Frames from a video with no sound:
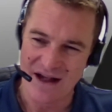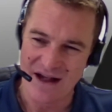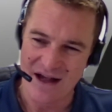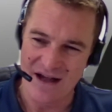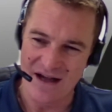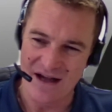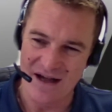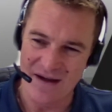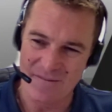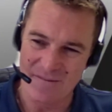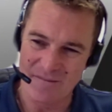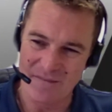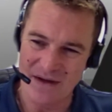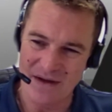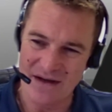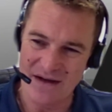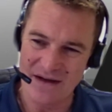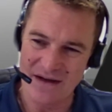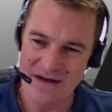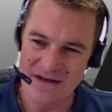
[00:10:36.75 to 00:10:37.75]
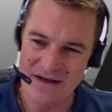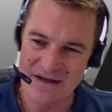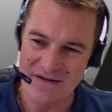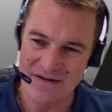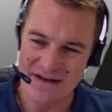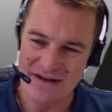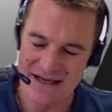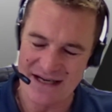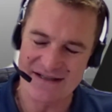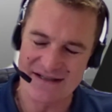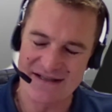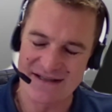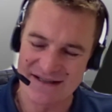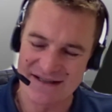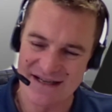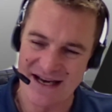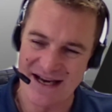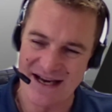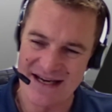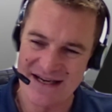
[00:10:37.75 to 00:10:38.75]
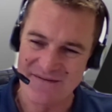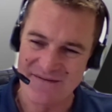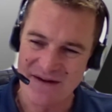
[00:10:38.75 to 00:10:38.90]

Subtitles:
You know, at the end of the day,